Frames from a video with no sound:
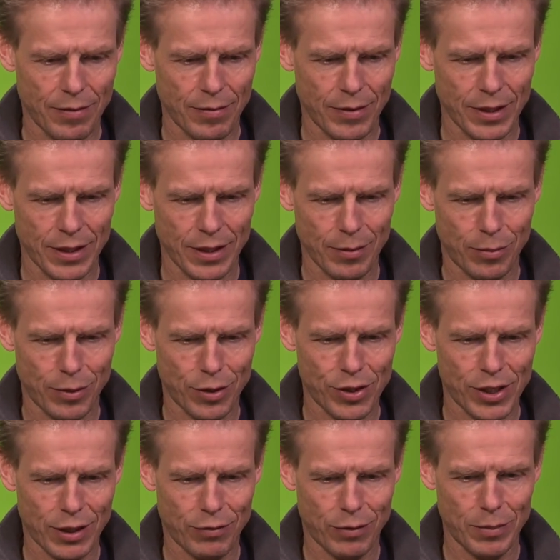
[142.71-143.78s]
We did a
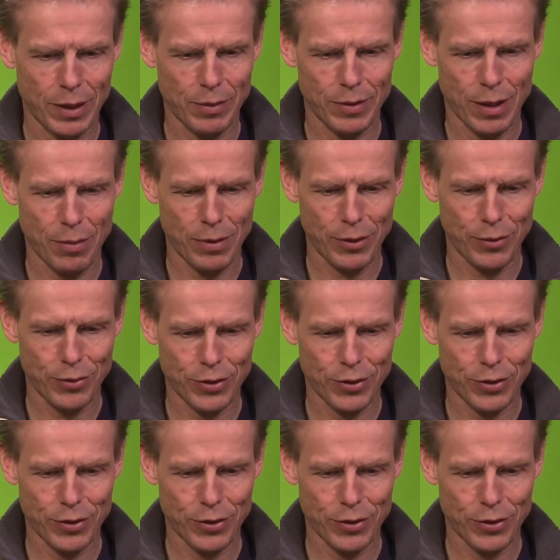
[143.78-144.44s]
project for BMW.